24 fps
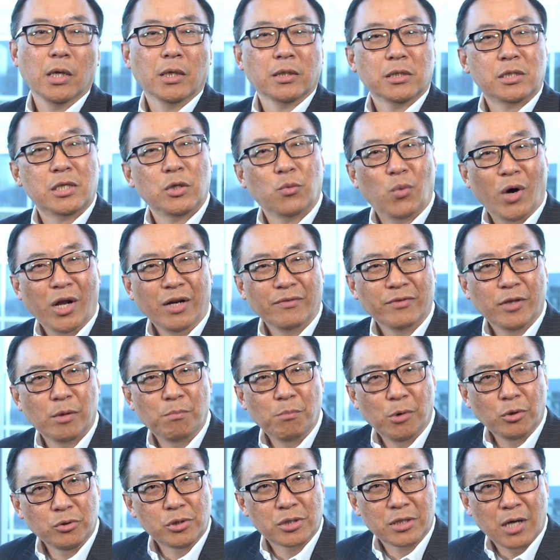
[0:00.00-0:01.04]
See, one of the
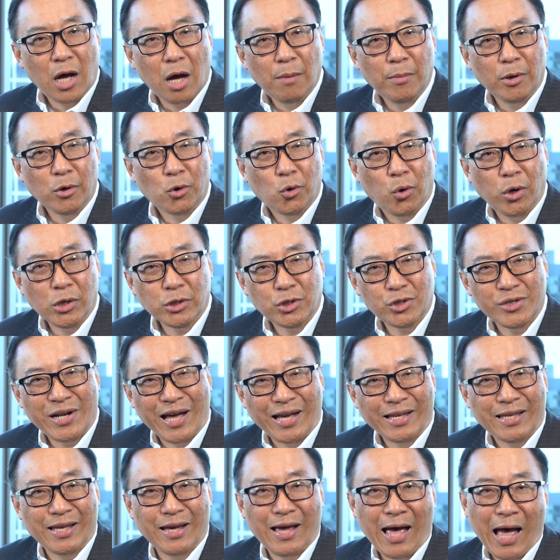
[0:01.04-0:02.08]
most common questions
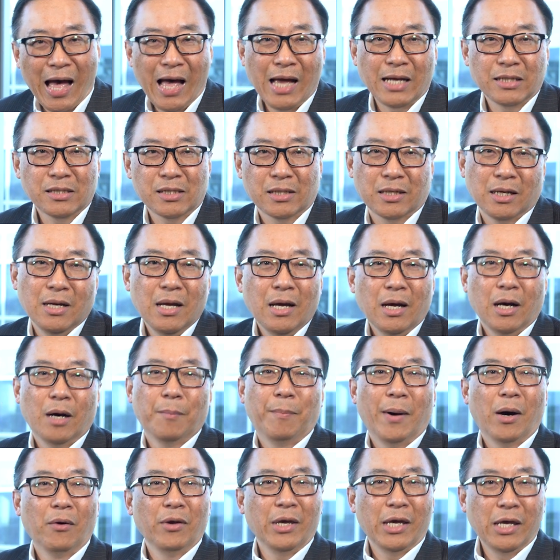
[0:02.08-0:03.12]
I get asked
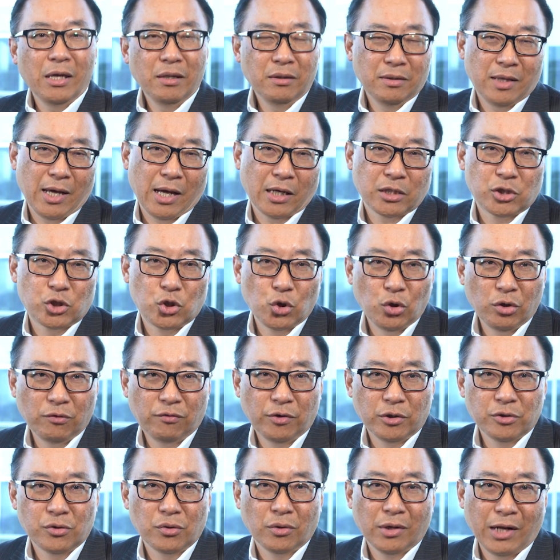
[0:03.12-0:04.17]
about index
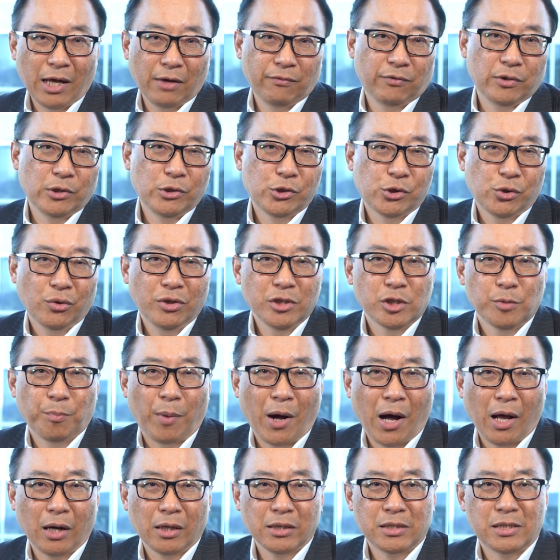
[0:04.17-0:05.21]
universal life insurance
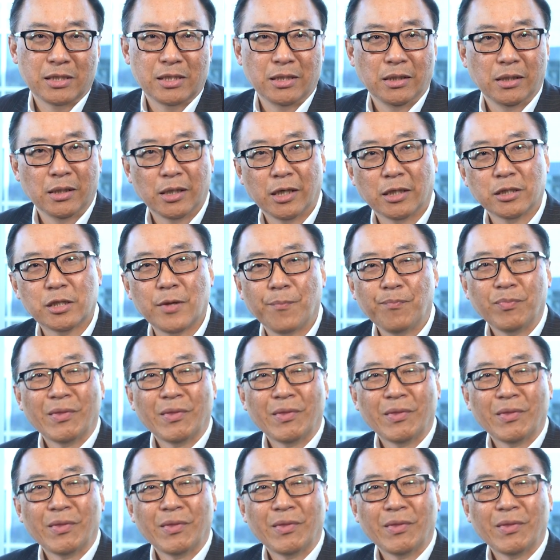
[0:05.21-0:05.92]
policy is,